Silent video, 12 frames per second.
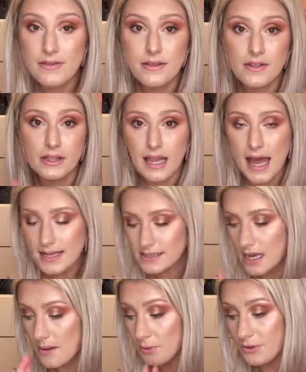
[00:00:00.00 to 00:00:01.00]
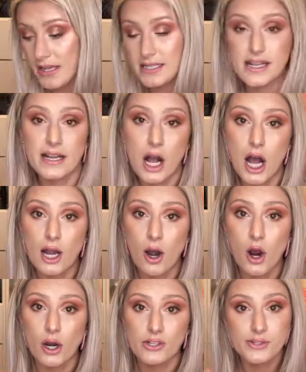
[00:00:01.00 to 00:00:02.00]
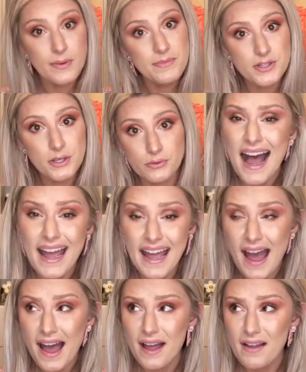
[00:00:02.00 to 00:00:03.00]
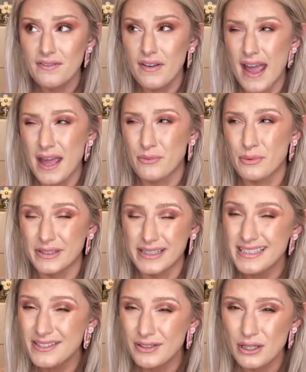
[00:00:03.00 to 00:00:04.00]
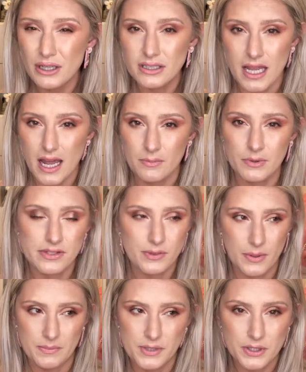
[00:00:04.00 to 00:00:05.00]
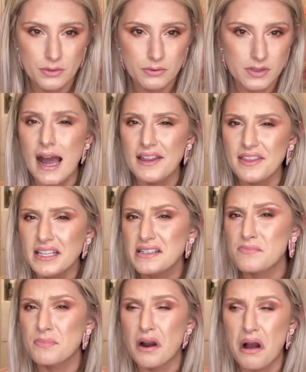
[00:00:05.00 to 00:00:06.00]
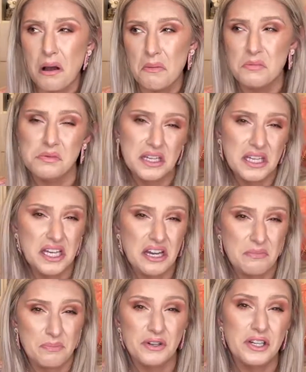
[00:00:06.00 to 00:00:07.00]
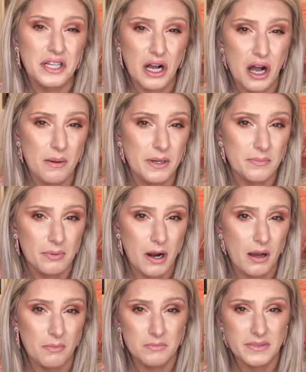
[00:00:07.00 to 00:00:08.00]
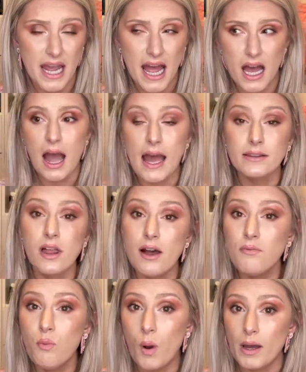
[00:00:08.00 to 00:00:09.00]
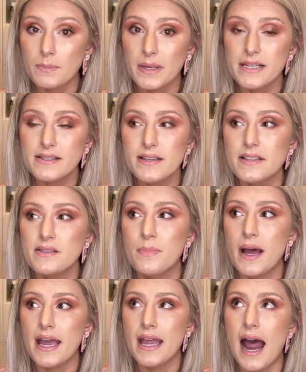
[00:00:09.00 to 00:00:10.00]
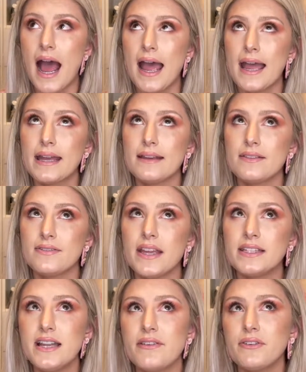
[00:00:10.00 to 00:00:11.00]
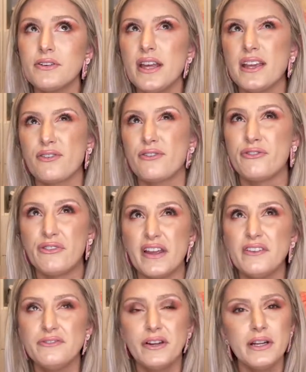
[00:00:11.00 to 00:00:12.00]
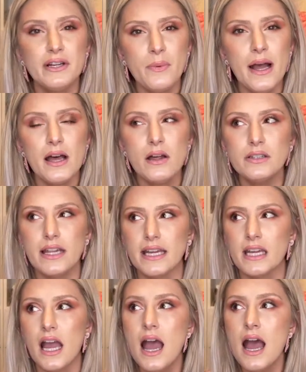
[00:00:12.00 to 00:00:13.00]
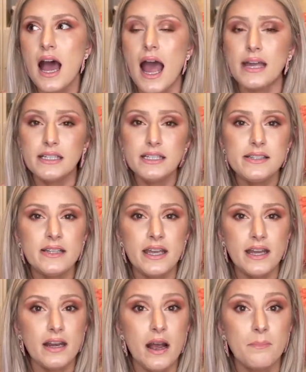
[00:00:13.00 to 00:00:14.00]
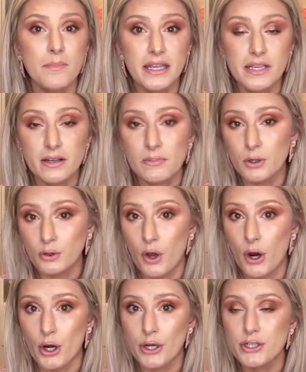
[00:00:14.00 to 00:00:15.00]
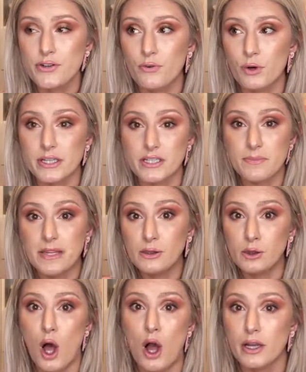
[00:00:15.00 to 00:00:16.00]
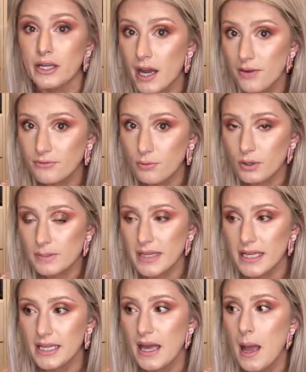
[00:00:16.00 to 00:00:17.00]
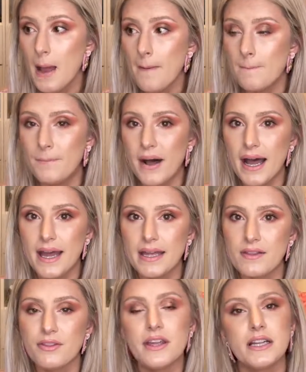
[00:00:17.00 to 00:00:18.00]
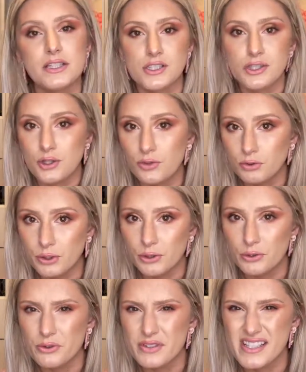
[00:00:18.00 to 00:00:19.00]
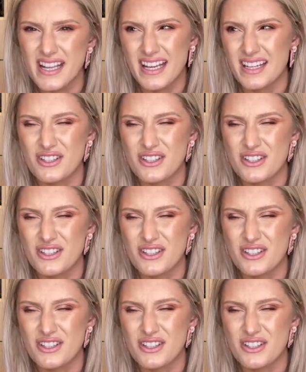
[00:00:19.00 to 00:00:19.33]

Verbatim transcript: then the last couple things I got are swimsuits. I have a really difficult time with swimsuits. I think it's probably a pretty common problem to have. I love one pieces, but they never like fit very well. Like I need to get a medium or large for it to be long enough for me, but then it's too loose and it's